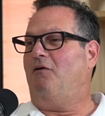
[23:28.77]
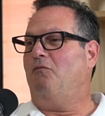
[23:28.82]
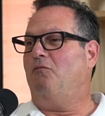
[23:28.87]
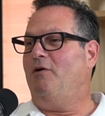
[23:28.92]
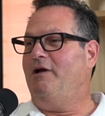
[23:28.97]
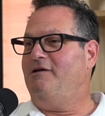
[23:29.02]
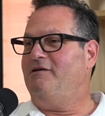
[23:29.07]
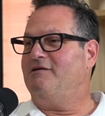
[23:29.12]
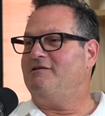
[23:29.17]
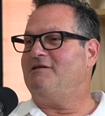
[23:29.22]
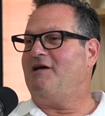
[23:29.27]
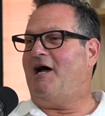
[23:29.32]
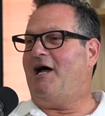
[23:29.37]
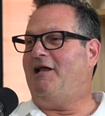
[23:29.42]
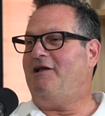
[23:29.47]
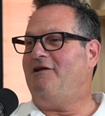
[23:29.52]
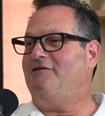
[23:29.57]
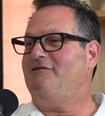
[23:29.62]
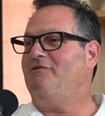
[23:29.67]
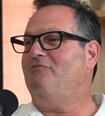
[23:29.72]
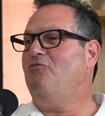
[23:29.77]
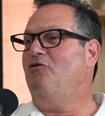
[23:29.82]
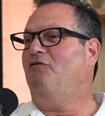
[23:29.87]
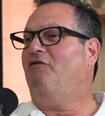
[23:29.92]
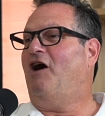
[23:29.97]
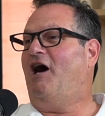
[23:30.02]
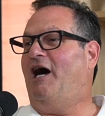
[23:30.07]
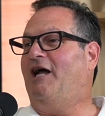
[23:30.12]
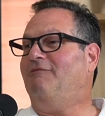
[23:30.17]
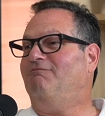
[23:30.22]
we decided to
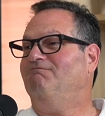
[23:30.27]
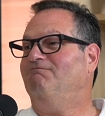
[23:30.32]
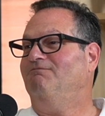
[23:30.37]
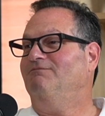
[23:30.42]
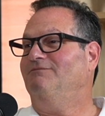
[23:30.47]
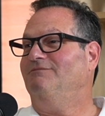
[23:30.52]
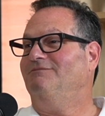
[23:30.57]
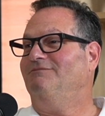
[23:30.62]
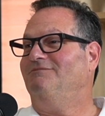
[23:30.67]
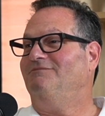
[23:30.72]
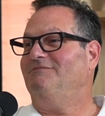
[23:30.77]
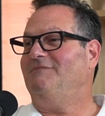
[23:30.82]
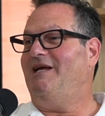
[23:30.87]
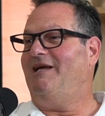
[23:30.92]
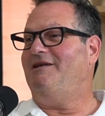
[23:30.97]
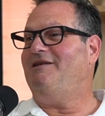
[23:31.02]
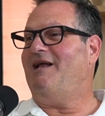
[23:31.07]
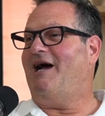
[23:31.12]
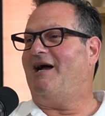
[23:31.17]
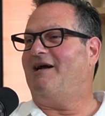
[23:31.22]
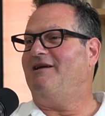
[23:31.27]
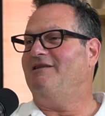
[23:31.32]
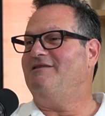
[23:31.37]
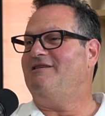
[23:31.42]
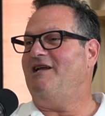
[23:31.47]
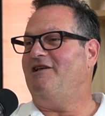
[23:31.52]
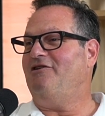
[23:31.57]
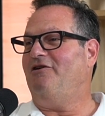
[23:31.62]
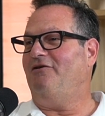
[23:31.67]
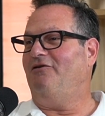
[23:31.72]
move on and not
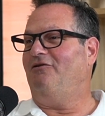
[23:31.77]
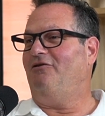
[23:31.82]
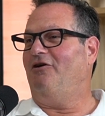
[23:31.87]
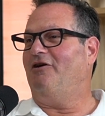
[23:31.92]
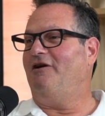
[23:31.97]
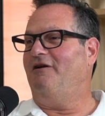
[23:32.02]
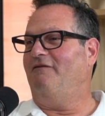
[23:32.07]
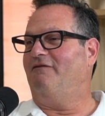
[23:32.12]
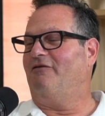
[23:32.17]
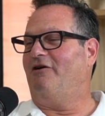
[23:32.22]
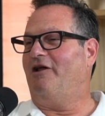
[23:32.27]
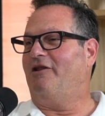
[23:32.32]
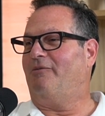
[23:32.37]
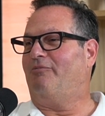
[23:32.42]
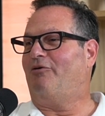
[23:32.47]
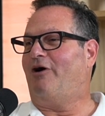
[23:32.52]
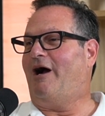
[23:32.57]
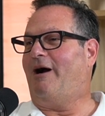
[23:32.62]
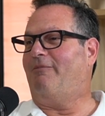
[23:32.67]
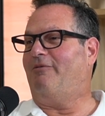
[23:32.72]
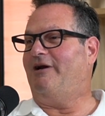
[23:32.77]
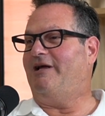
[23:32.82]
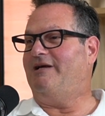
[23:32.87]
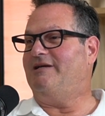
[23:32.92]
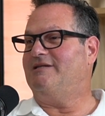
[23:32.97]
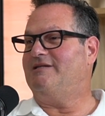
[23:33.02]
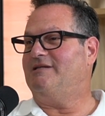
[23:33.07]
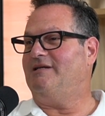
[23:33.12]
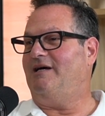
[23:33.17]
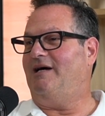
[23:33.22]
continue looking for other
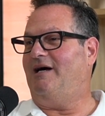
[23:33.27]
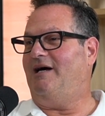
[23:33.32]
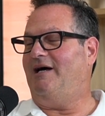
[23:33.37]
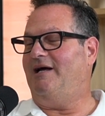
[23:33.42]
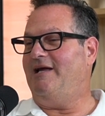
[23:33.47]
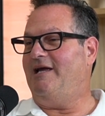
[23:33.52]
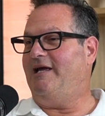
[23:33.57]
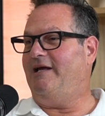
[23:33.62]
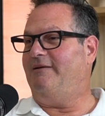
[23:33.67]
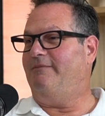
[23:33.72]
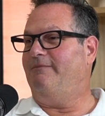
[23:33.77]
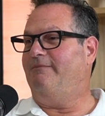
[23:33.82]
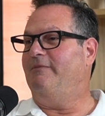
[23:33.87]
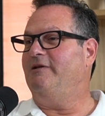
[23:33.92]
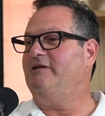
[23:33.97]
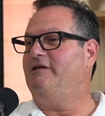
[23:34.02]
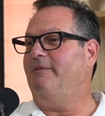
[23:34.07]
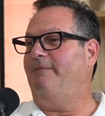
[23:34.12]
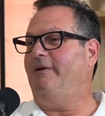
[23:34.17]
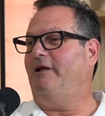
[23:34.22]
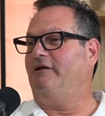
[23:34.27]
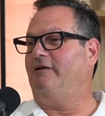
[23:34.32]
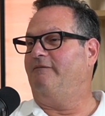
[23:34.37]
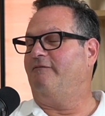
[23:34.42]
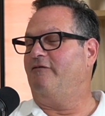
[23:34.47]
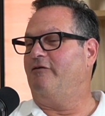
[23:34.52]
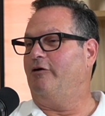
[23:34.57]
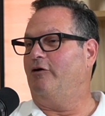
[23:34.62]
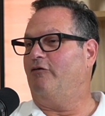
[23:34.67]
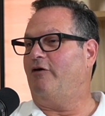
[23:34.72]
properties and to build
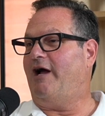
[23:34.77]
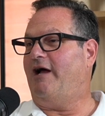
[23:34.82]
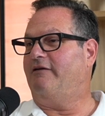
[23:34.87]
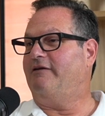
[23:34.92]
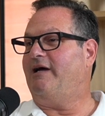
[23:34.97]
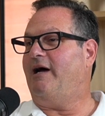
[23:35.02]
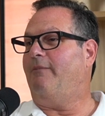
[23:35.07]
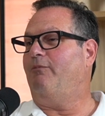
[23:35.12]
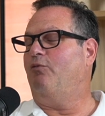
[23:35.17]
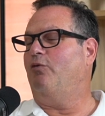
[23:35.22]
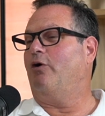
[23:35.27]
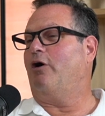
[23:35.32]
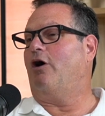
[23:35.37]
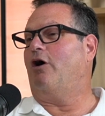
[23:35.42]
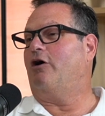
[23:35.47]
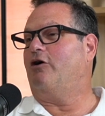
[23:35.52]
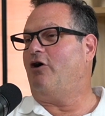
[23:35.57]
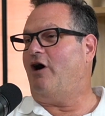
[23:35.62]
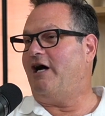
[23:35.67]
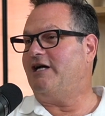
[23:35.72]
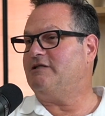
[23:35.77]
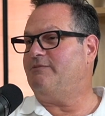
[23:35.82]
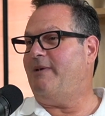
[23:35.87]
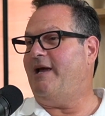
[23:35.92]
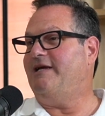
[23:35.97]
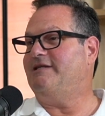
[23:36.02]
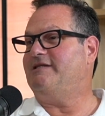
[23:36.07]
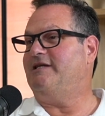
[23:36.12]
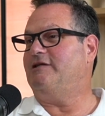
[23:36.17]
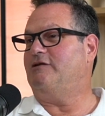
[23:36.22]
them from the ground up where our cost
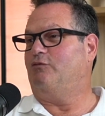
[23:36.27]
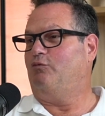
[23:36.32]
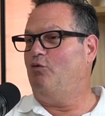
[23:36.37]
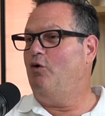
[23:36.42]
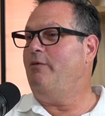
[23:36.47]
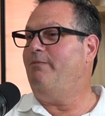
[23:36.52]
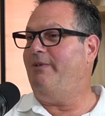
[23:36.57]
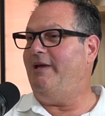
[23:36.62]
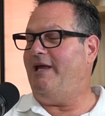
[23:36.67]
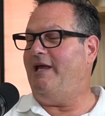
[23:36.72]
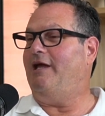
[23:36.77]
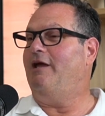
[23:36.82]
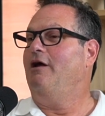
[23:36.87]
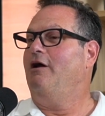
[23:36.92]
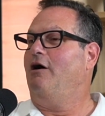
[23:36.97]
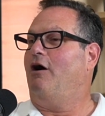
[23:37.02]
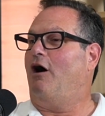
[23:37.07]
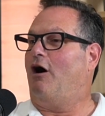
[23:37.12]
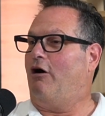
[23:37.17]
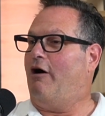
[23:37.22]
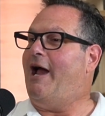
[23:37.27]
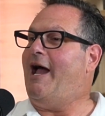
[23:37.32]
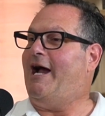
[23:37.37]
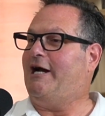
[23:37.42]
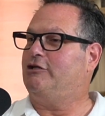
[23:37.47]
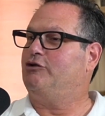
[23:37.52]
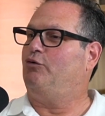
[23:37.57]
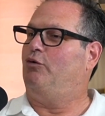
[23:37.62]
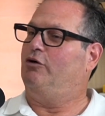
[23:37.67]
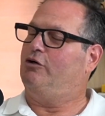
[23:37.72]
basis would be our
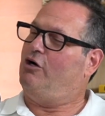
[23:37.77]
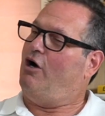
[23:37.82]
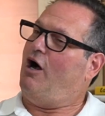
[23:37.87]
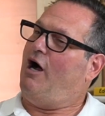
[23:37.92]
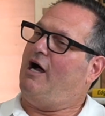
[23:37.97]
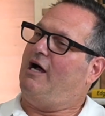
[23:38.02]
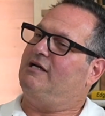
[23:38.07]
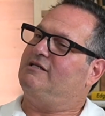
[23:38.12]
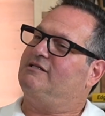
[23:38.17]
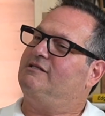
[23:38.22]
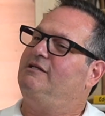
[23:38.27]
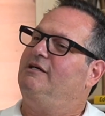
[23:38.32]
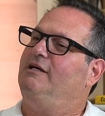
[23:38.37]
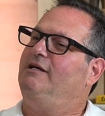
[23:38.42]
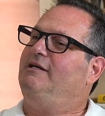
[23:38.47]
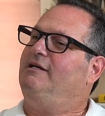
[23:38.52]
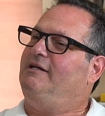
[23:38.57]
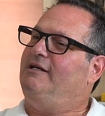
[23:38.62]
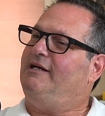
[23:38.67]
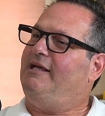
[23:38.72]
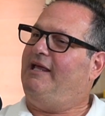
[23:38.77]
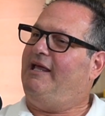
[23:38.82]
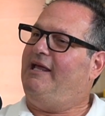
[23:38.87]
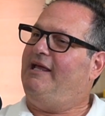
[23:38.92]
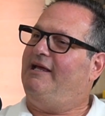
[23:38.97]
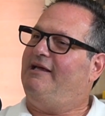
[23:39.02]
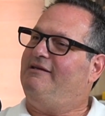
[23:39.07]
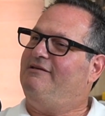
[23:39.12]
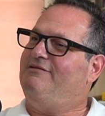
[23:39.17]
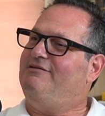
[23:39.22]
actual cost.
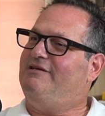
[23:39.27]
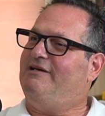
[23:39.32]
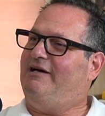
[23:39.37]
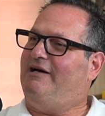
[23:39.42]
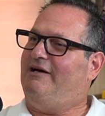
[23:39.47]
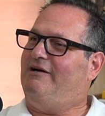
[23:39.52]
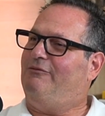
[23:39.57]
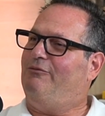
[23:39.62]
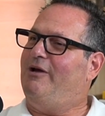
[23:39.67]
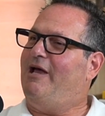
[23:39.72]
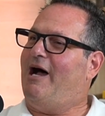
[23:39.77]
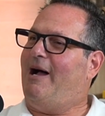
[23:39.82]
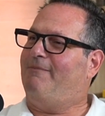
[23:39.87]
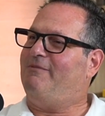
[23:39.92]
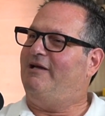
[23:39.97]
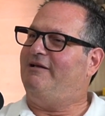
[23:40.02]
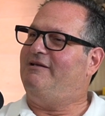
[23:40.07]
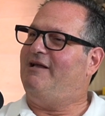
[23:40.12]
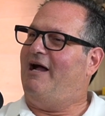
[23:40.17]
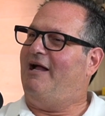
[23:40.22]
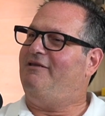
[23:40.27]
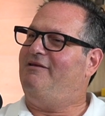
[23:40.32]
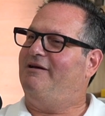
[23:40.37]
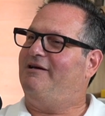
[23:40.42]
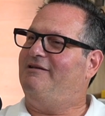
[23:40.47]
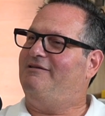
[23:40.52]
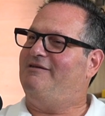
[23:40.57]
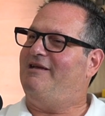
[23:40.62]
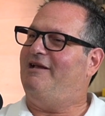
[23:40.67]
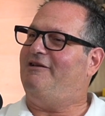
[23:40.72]
And we opted not to
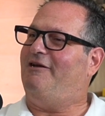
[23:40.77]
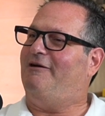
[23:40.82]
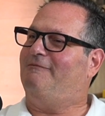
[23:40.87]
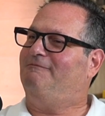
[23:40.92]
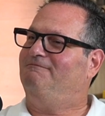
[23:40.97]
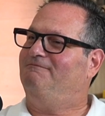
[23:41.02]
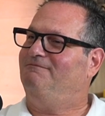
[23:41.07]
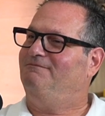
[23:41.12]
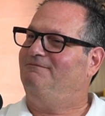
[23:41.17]
continue.